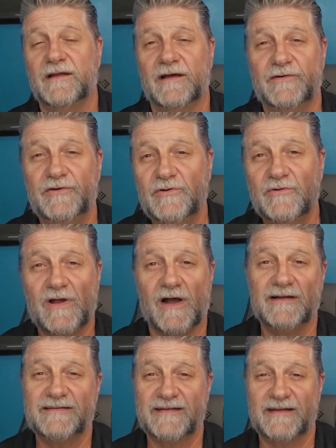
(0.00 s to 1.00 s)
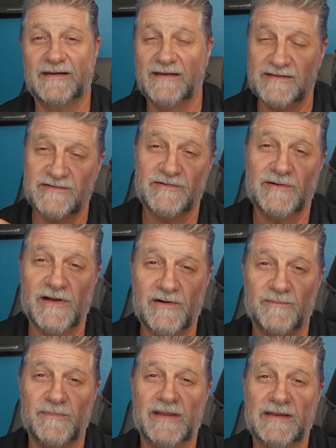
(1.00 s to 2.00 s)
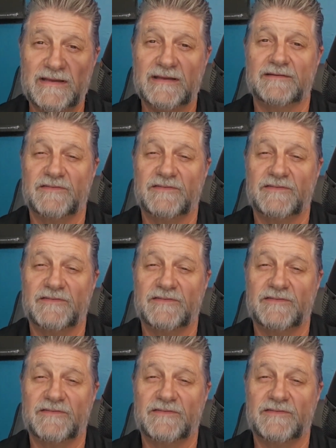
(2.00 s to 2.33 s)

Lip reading: new content in to help make it